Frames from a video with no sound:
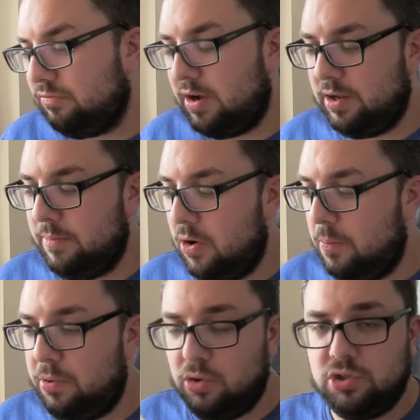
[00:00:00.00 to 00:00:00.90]
ready
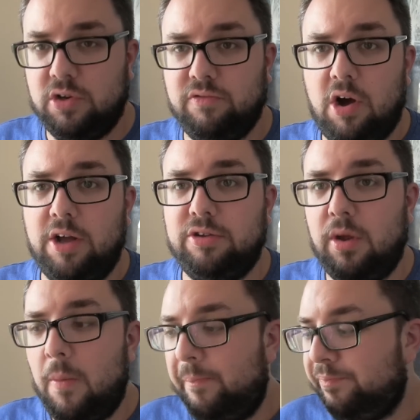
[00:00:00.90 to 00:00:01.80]
meal, portion of rice,
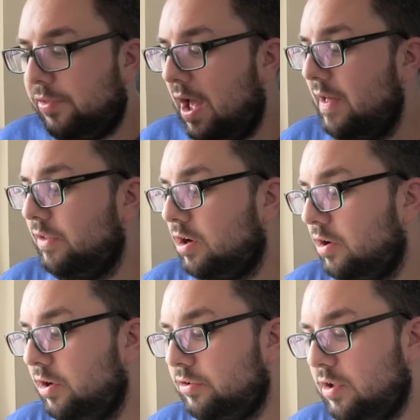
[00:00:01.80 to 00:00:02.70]
and the
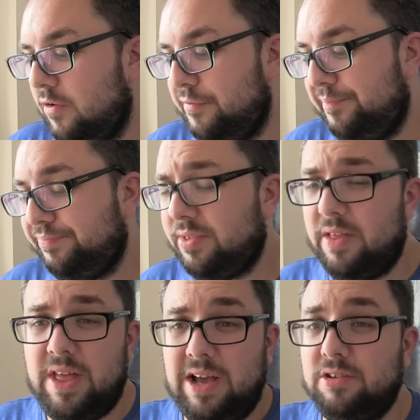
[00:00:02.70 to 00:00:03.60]
curry itself.
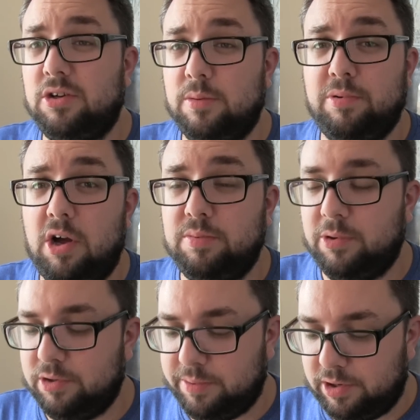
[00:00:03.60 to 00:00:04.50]
That is a good price
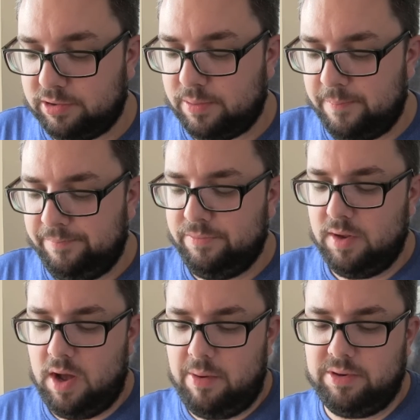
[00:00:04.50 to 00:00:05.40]
point, to be honest.
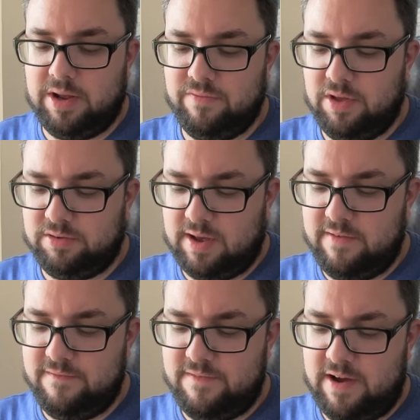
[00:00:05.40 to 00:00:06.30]
I would give this
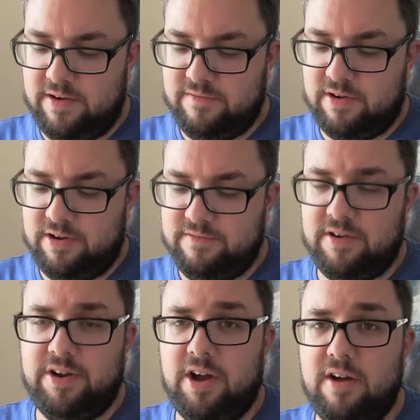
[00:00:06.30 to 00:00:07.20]
a very, very,
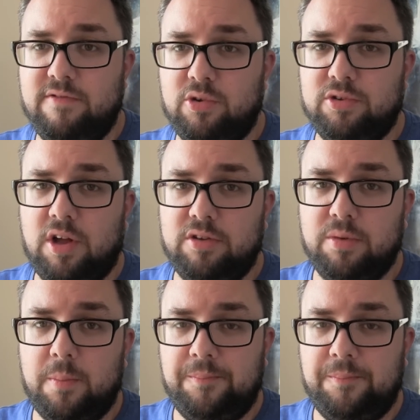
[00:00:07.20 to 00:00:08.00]
very high 4 stars.